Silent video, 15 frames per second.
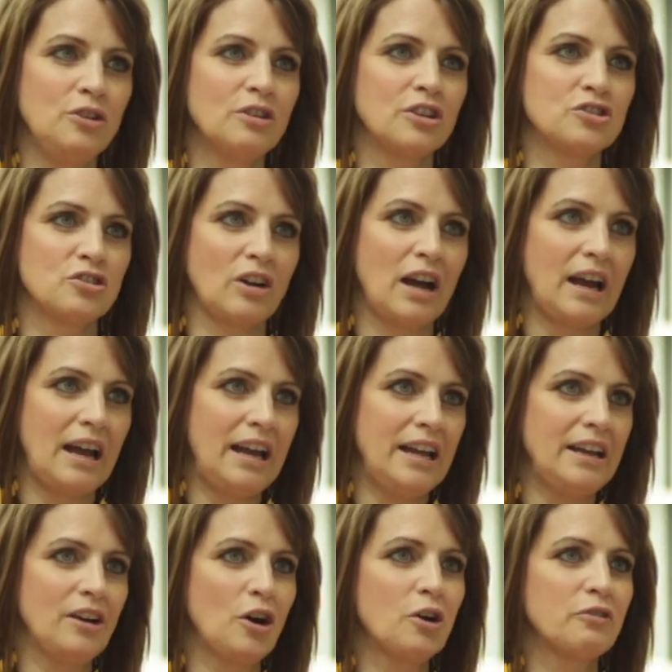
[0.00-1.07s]
you could
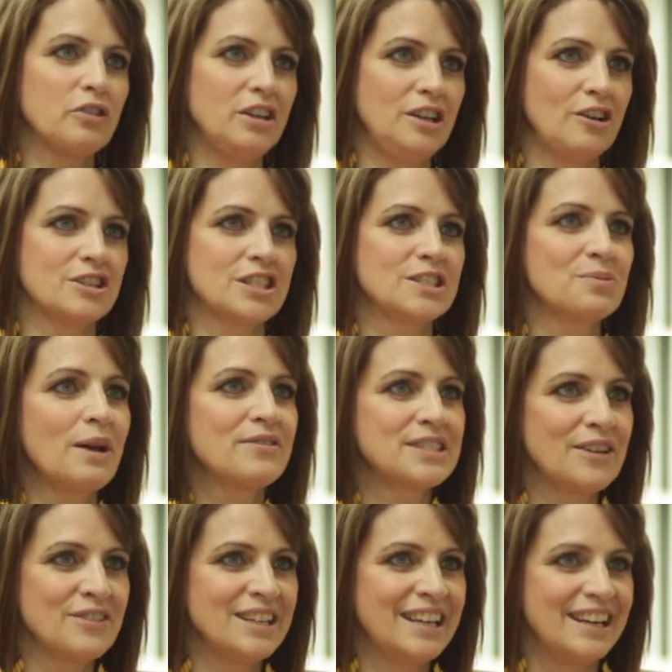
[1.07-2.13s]
try over the years because we have
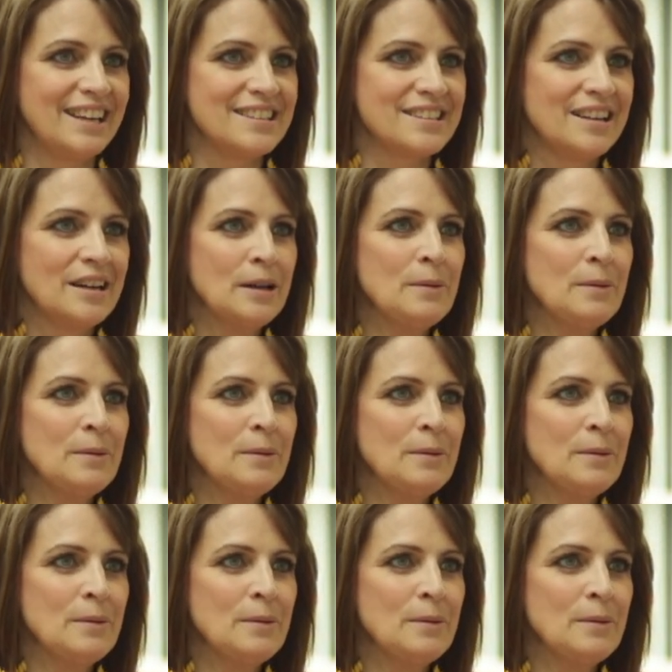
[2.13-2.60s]
seven kids.